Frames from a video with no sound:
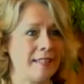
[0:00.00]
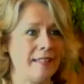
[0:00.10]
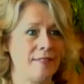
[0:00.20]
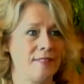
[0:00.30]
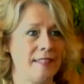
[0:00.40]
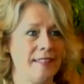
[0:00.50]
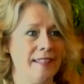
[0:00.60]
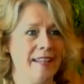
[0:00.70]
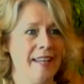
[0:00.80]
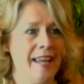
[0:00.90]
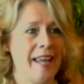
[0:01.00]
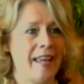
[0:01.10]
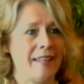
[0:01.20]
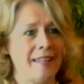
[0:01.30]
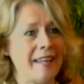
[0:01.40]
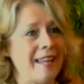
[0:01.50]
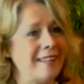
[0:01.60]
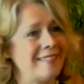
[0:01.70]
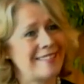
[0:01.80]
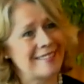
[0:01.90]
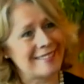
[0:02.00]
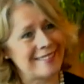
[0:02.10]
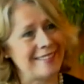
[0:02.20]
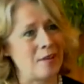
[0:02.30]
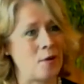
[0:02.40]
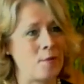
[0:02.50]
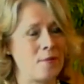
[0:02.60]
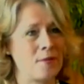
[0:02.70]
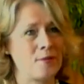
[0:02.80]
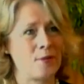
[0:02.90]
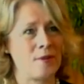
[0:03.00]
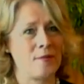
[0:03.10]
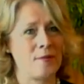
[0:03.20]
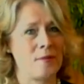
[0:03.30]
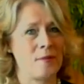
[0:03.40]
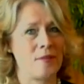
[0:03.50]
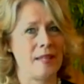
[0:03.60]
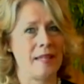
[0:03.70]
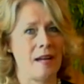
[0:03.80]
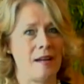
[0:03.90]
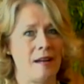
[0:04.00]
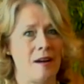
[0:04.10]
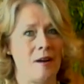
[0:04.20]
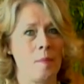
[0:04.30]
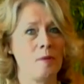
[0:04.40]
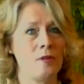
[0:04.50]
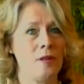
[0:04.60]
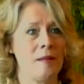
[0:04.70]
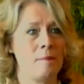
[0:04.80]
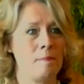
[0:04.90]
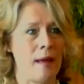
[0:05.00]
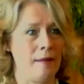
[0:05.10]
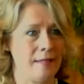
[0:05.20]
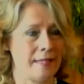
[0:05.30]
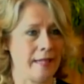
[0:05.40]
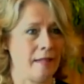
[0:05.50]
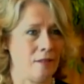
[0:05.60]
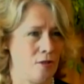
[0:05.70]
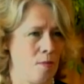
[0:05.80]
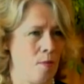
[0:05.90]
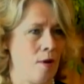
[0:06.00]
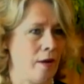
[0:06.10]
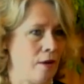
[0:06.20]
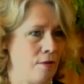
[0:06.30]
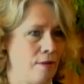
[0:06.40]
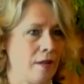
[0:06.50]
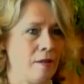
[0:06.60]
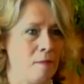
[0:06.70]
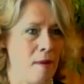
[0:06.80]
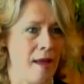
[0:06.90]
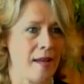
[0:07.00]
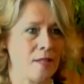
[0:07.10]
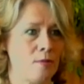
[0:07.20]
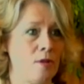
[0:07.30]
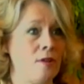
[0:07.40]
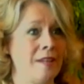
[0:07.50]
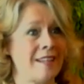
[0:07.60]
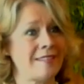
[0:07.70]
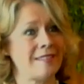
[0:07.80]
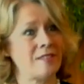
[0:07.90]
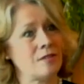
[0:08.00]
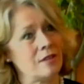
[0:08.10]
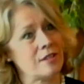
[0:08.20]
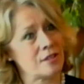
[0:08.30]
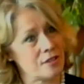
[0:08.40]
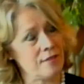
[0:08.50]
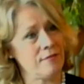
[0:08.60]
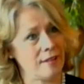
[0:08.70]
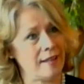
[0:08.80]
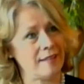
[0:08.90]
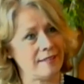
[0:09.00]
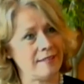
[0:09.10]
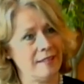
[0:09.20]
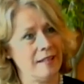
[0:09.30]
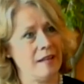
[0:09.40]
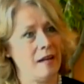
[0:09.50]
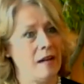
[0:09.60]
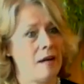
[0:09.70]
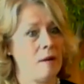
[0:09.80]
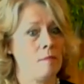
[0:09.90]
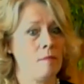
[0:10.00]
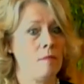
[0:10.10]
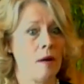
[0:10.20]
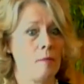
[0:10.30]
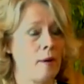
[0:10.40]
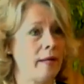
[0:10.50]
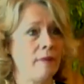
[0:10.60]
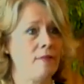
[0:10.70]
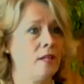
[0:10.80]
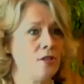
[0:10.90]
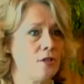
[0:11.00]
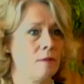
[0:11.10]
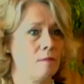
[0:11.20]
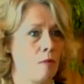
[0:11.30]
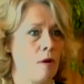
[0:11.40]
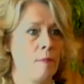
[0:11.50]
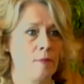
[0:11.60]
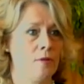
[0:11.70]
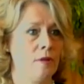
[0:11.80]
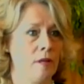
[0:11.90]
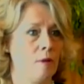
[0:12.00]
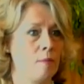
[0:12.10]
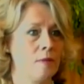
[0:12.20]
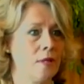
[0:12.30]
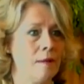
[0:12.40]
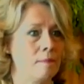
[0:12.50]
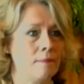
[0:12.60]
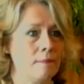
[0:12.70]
get laughed at. And, and you know, the sort of the, the opportunity of balancing, and to your point on critical mass, when you can actually start to shift that, um, by definition, more opportunity opens up.